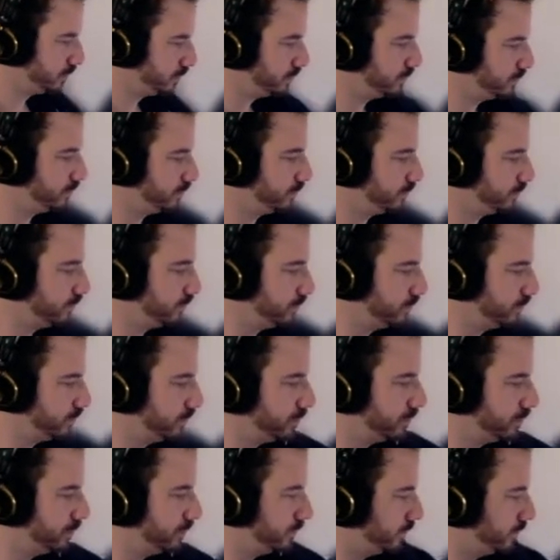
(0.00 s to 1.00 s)

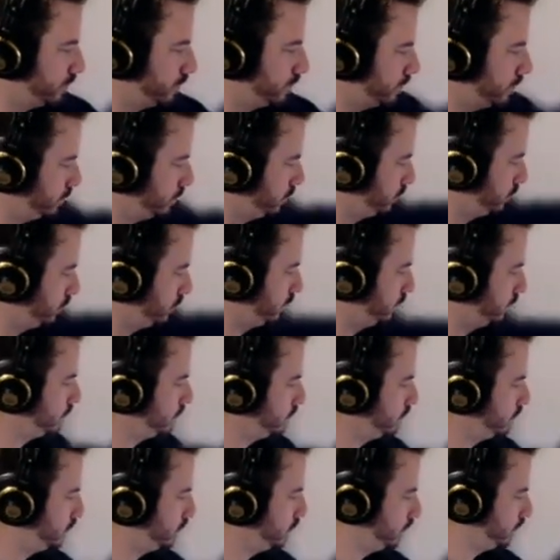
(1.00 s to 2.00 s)

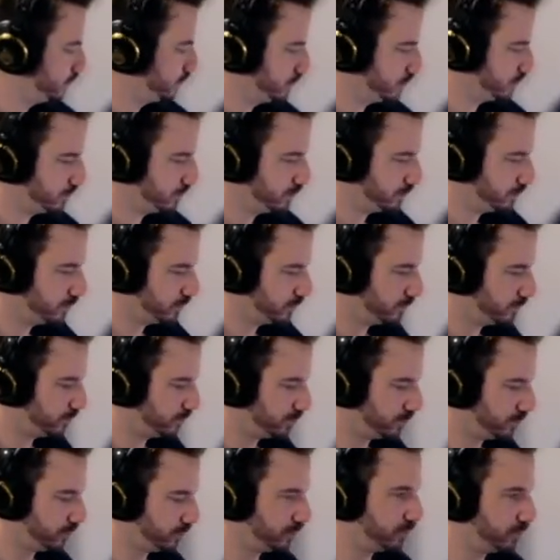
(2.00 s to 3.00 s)

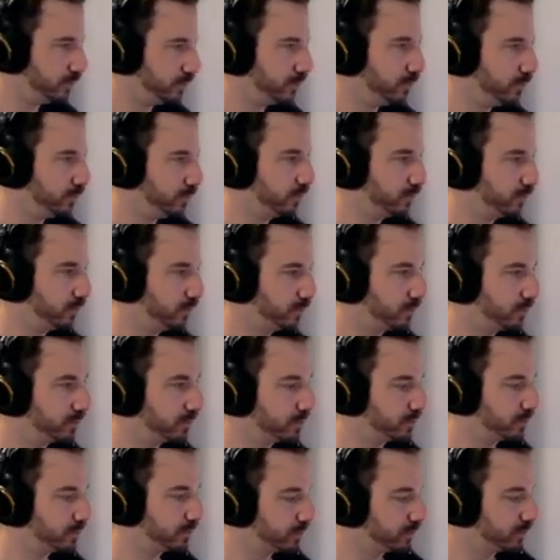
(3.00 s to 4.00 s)

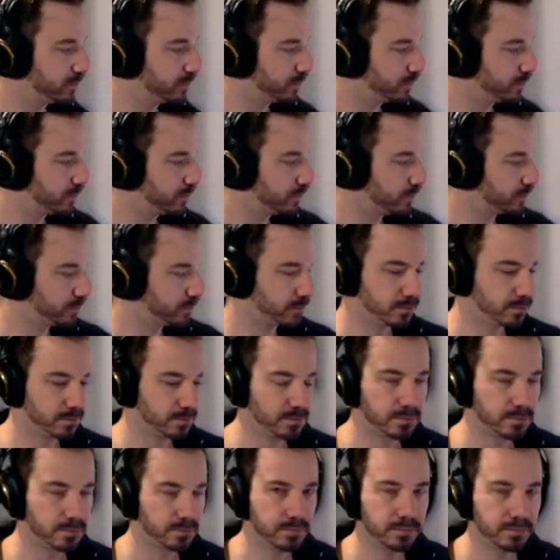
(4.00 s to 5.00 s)

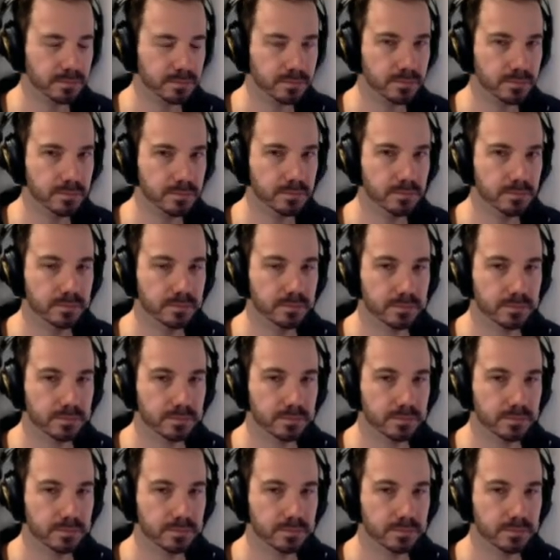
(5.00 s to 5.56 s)
This person isn't speaking.